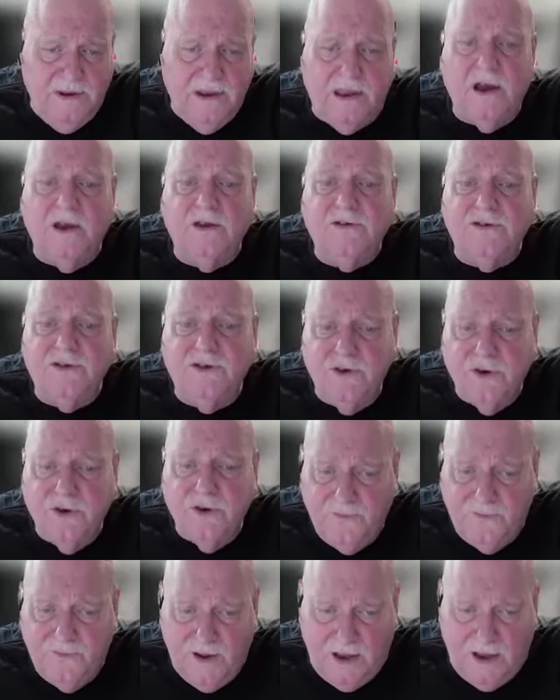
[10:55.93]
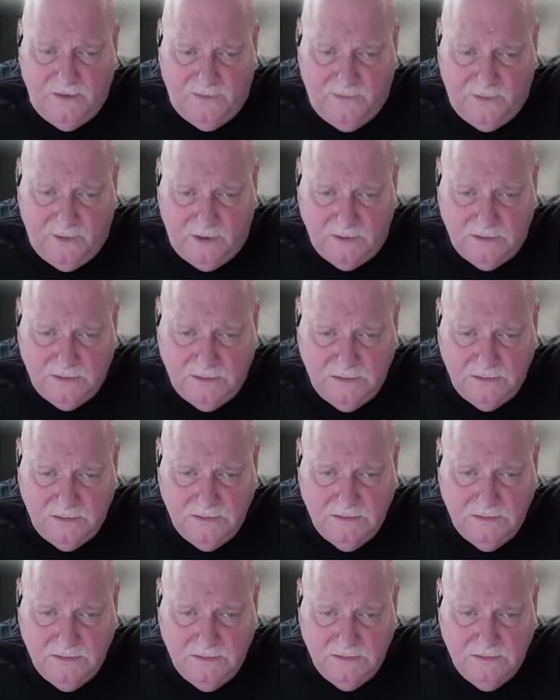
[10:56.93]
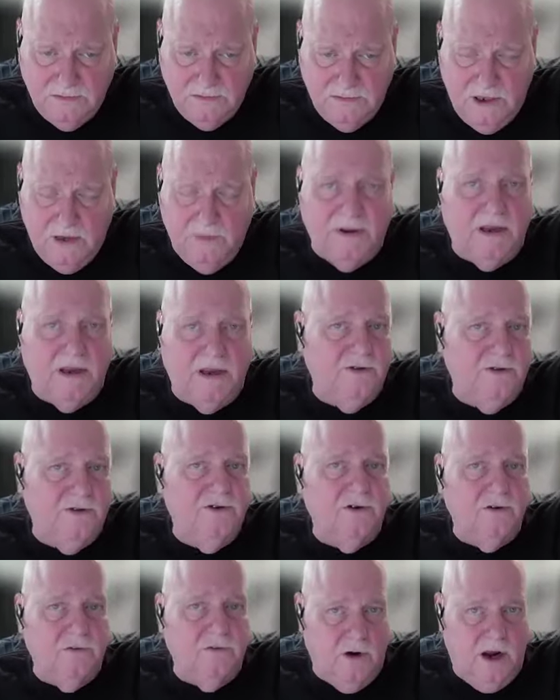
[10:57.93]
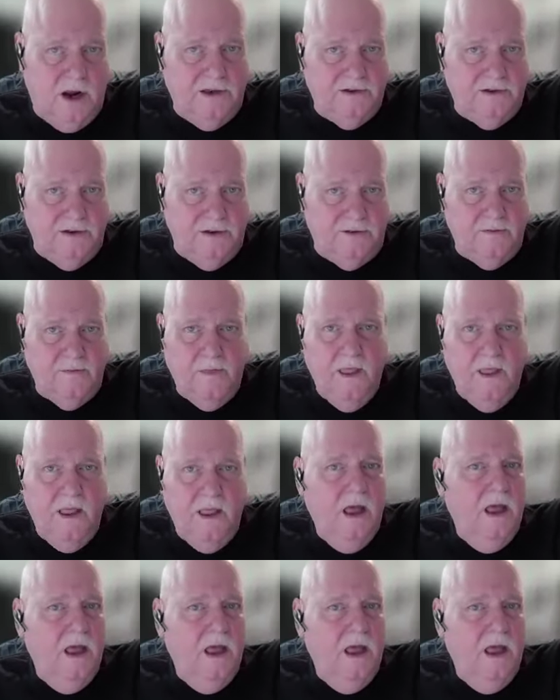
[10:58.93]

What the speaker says: because you're faithful and because you're righteous.